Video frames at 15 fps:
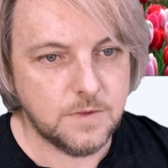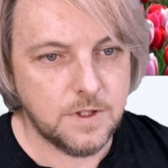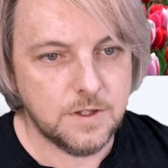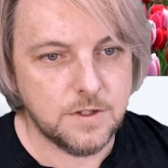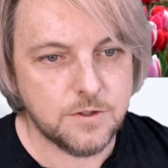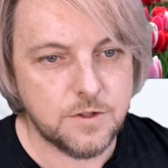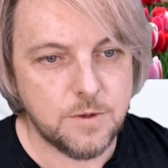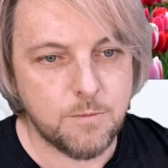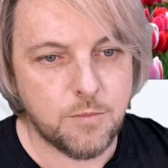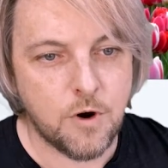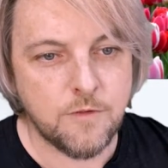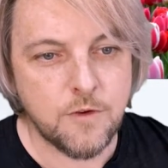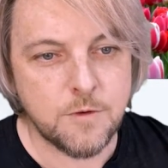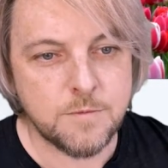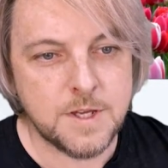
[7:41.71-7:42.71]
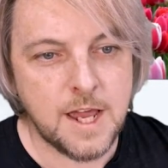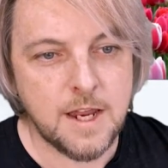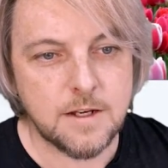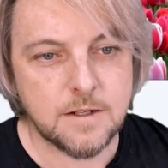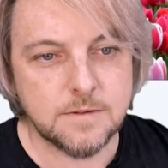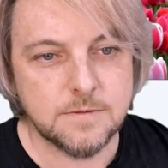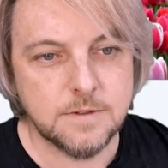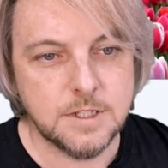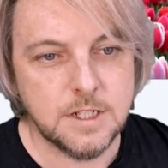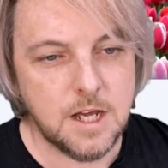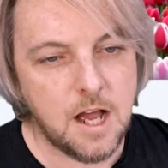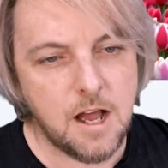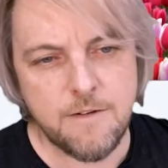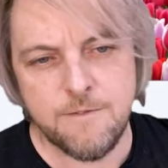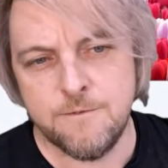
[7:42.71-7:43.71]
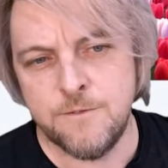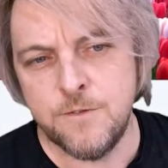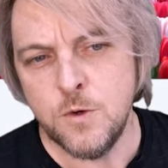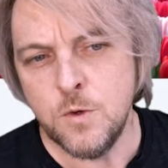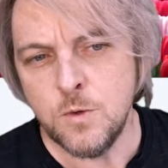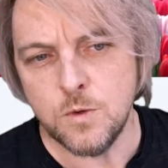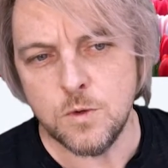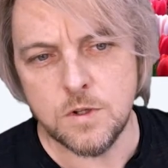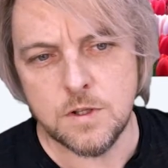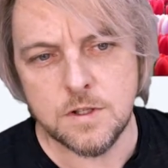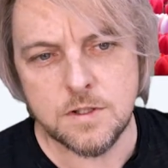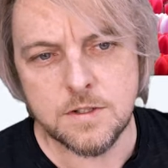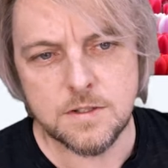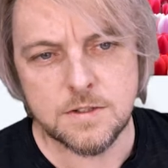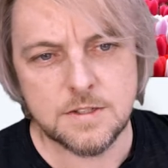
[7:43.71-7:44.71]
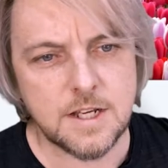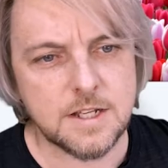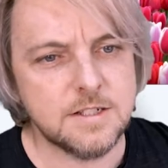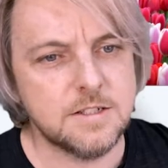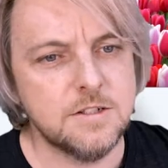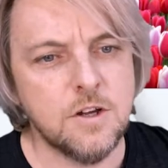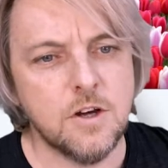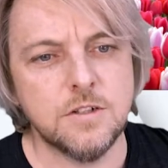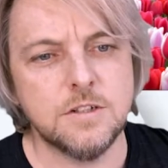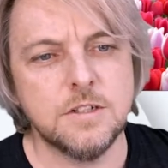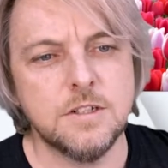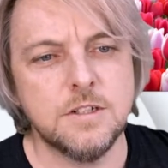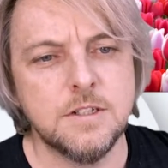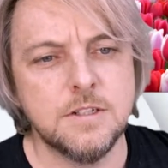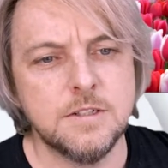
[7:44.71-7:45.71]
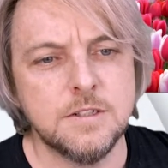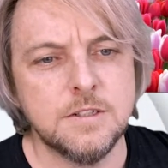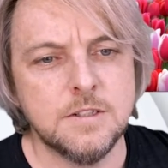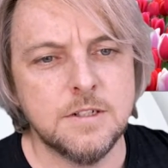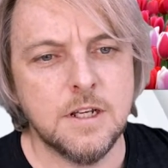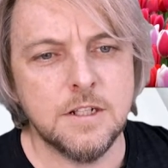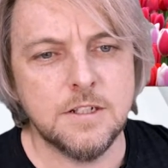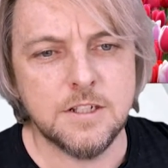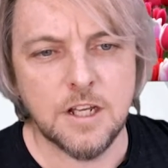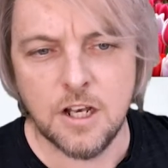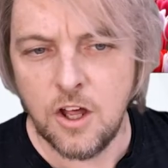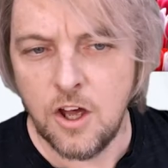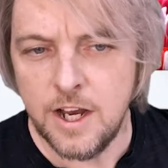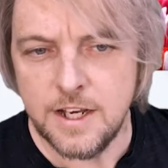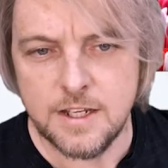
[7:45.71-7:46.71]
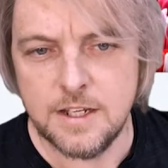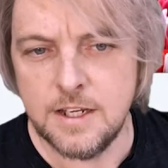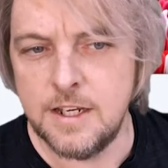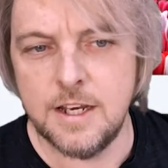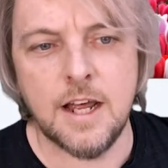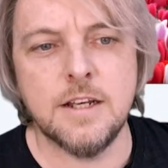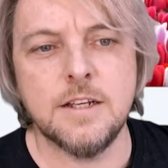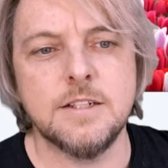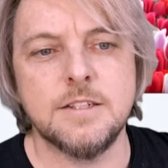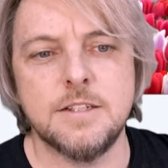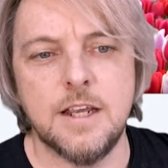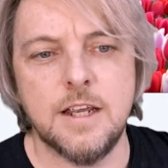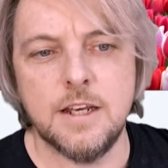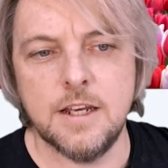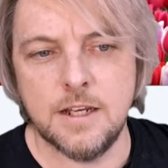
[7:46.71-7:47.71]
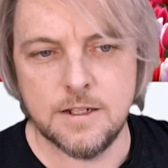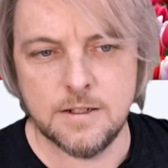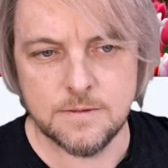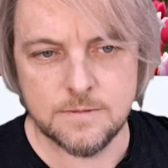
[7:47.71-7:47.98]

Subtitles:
It's in Proverbs 8, a fool does not delight in understanding.